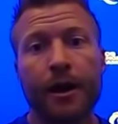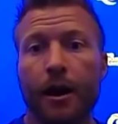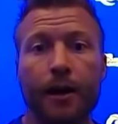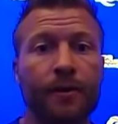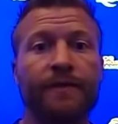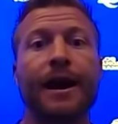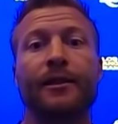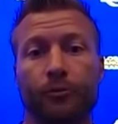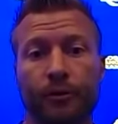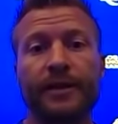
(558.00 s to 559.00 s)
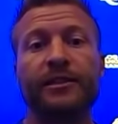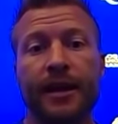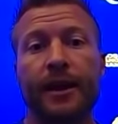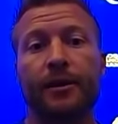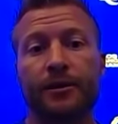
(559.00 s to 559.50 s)
all right, we've got three
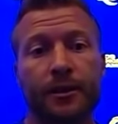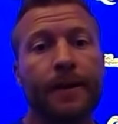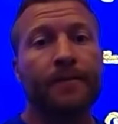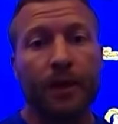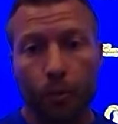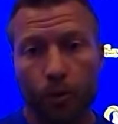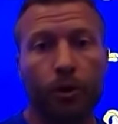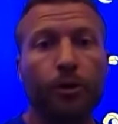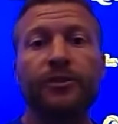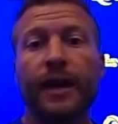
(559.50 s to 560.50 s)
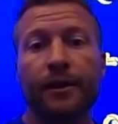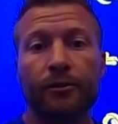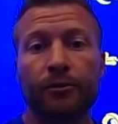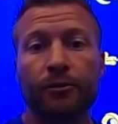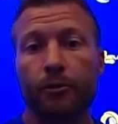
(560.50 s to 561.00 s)
centers that we're
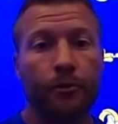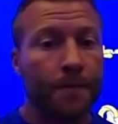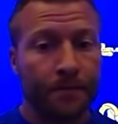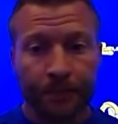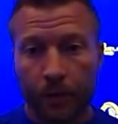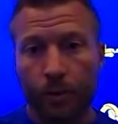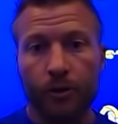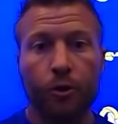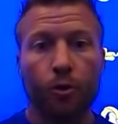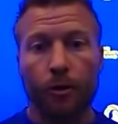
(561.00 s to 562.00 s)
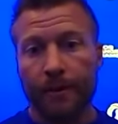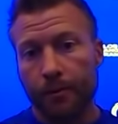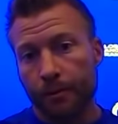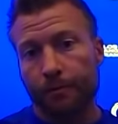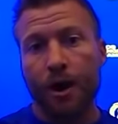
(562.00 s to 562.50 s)
rotating through with
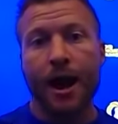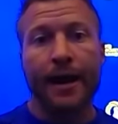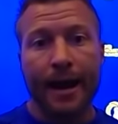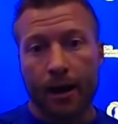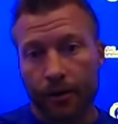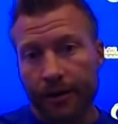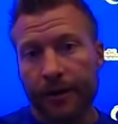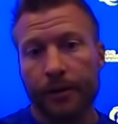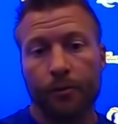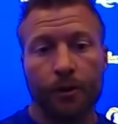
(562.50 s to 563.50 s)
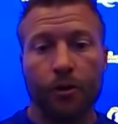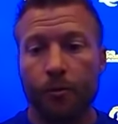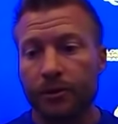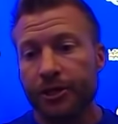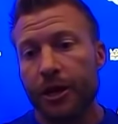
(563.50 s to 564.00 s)
Corbett, with Brian Allen, and with
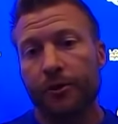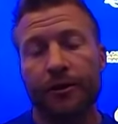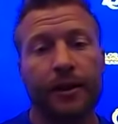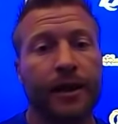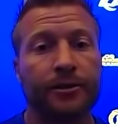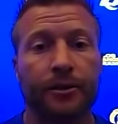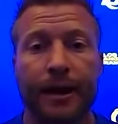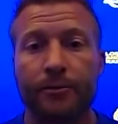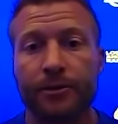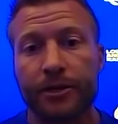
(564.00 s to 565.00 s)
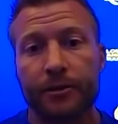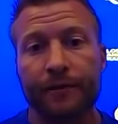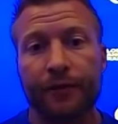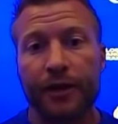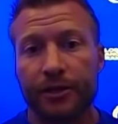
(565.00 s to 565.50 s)
Coleman Shelton. And so that was just a
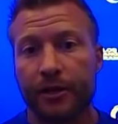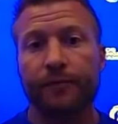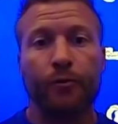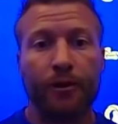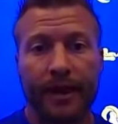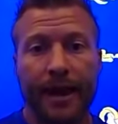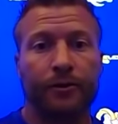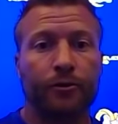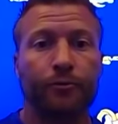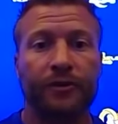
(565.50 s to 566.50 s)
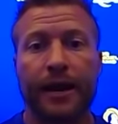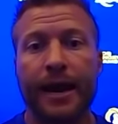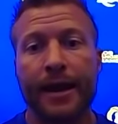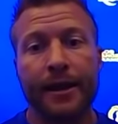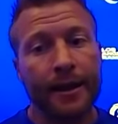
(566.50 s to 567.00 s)
reflection of with that group
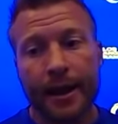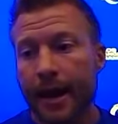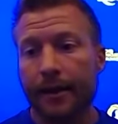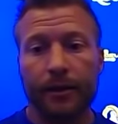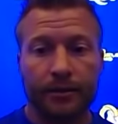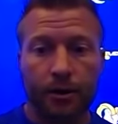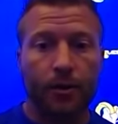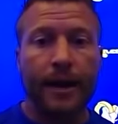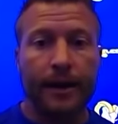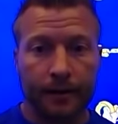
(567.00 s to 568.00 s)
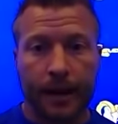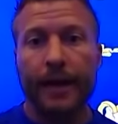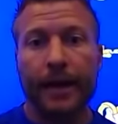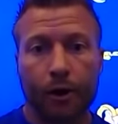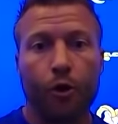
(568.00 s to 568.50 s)
today, hey, let's go ahead
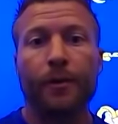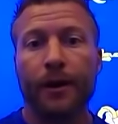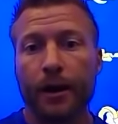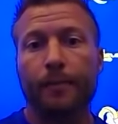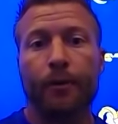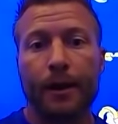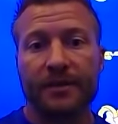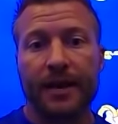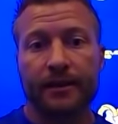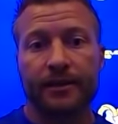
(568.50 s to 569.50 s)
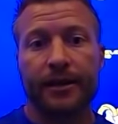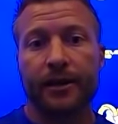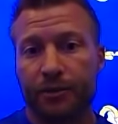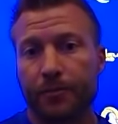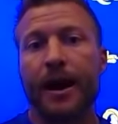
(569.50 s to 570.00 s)
and get Coleman a couple reps at the
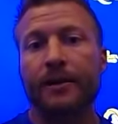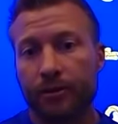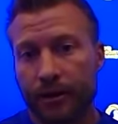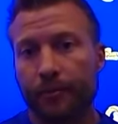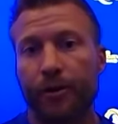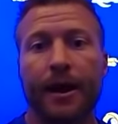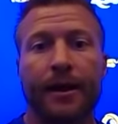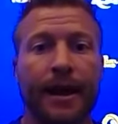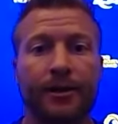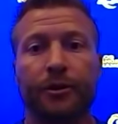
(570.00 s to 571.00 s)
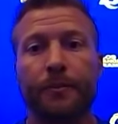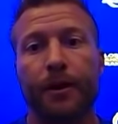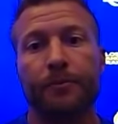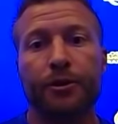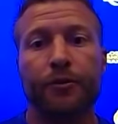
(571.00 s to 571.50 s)
center spot. So then Brian naturally
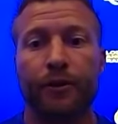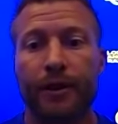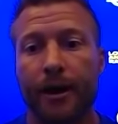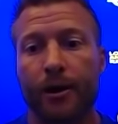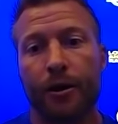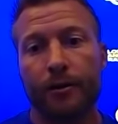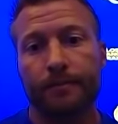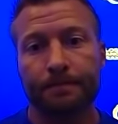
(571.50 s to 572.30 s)
bumps over to that guard.